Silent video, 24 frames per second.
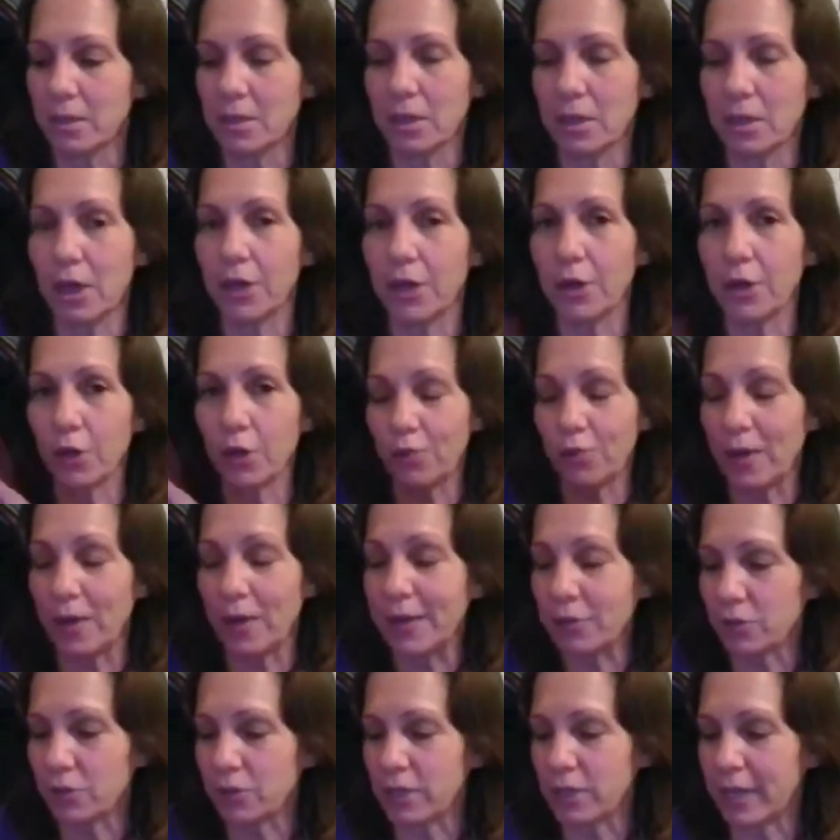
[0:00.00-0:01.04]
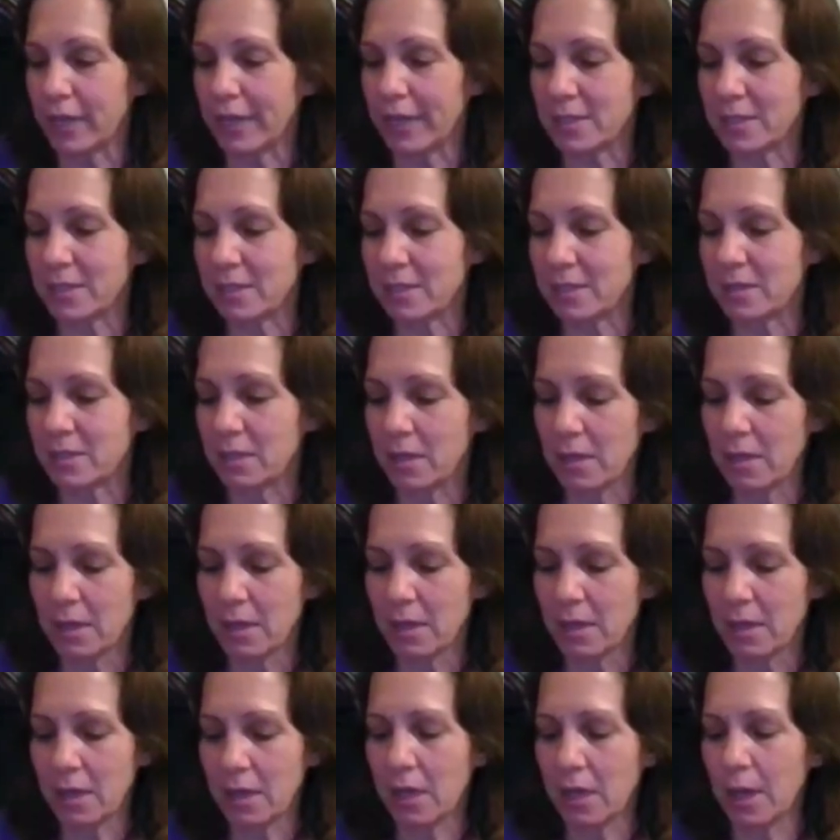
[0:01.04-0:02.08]
on our final class.
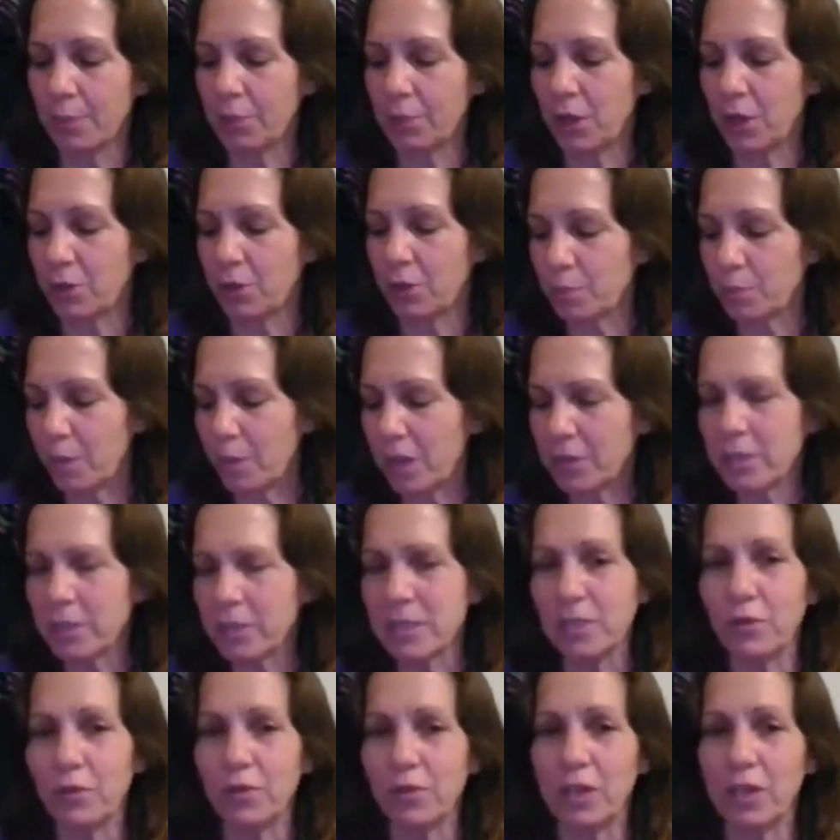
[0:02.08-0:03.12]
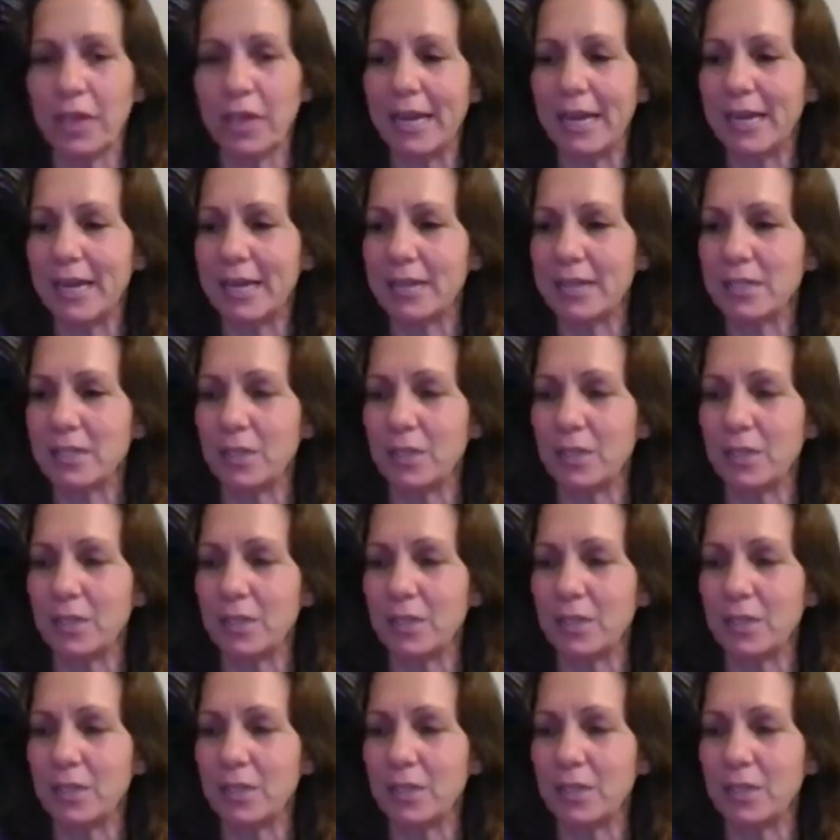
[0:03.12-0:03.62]
Uh, play with bottles of glass.